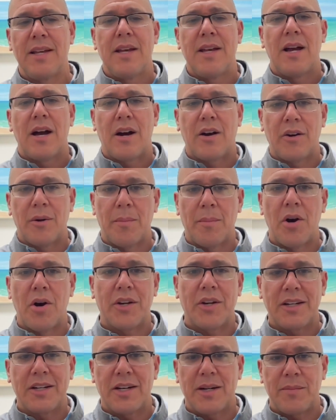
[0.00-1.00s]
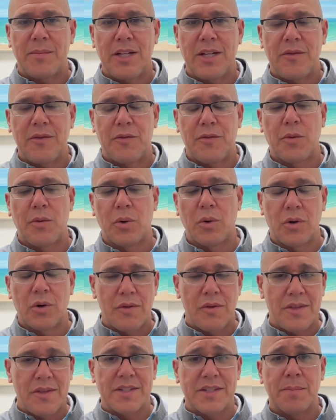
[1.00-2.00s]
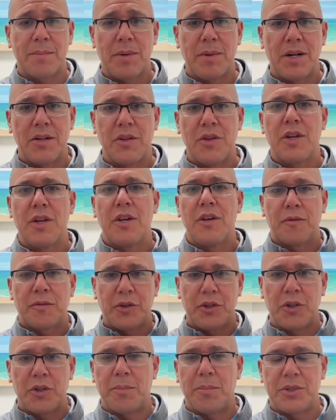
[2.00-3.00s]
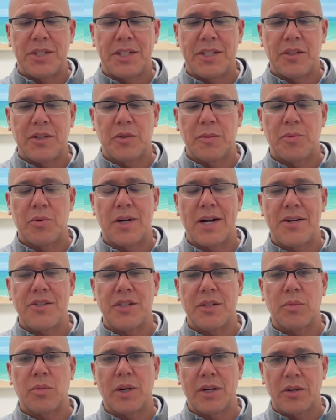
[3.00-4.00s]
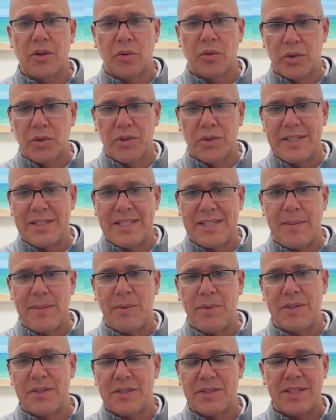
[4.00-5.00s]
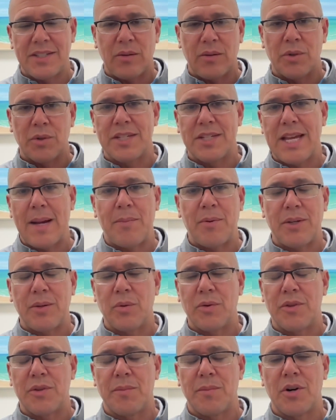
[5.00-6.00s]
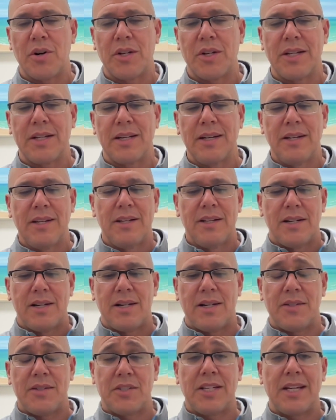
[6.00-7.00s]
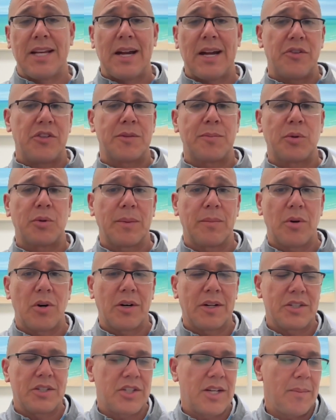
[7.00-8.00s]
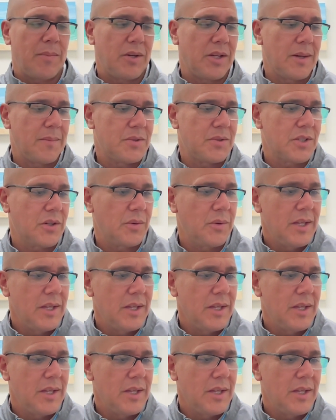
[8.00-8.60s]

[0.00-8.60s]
our market update for this month for your particular project, where I go really deep into seeing what's happening with the market, seeing how the spring market's shaping up. So